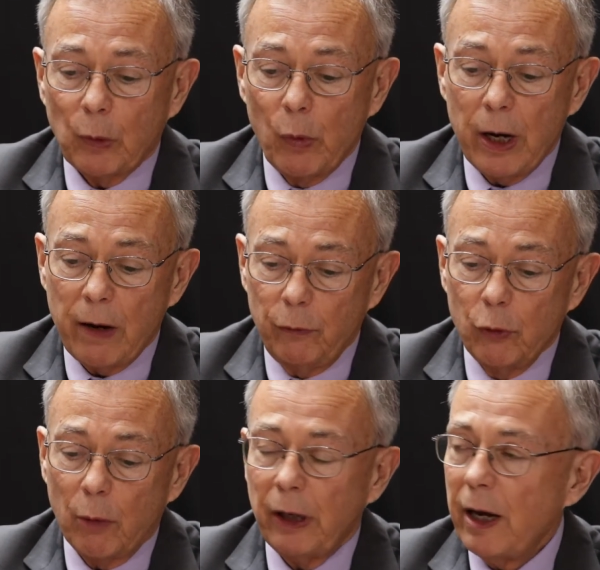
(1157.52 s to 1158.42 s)
we
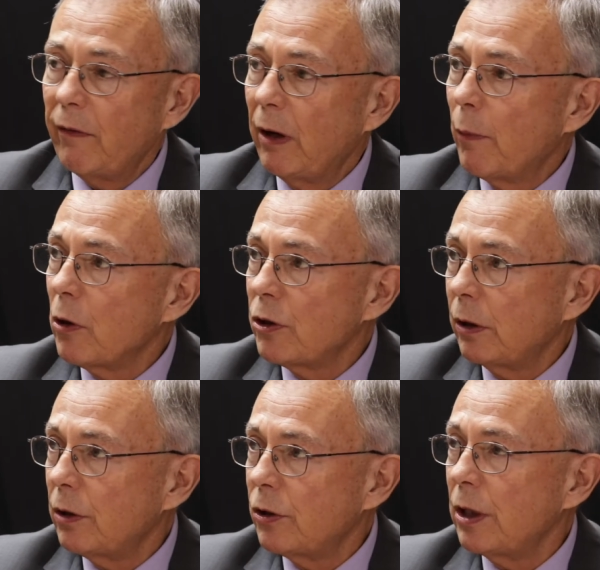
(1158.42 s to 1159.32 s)
normally have an
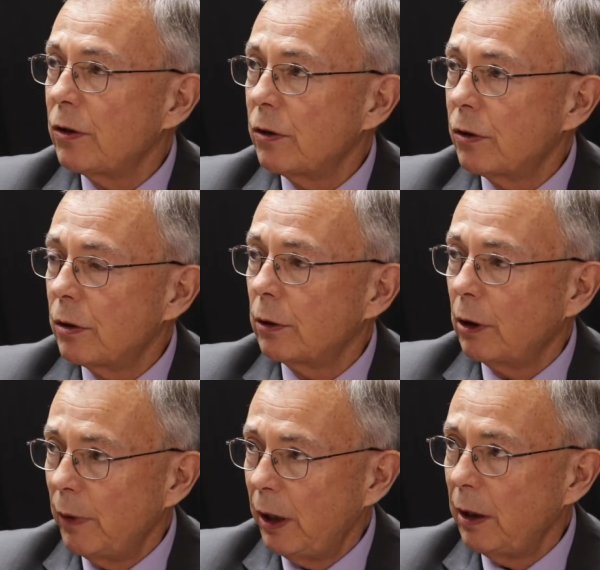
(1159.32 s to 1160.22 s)
emerging diseases
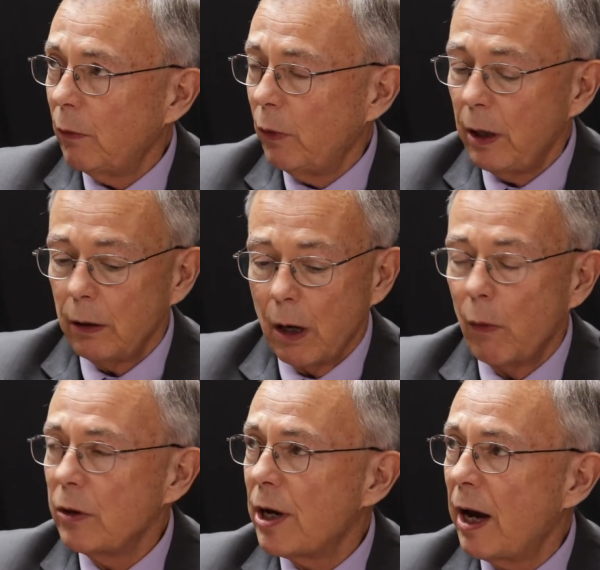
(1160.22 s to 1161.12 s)
committee that we
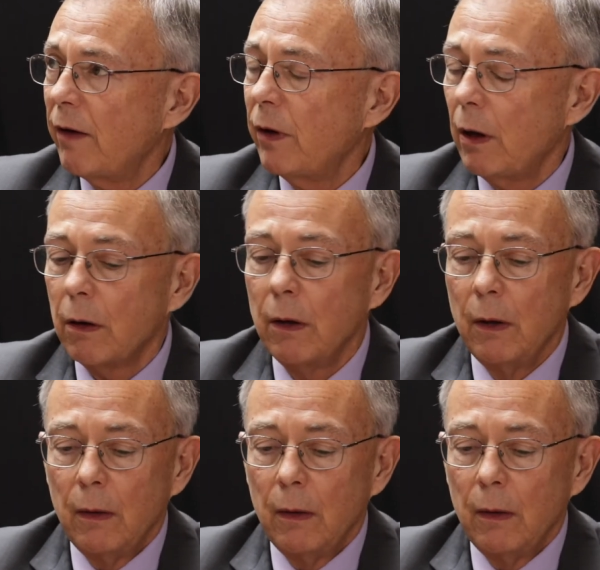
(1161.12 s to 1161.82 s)
always have here,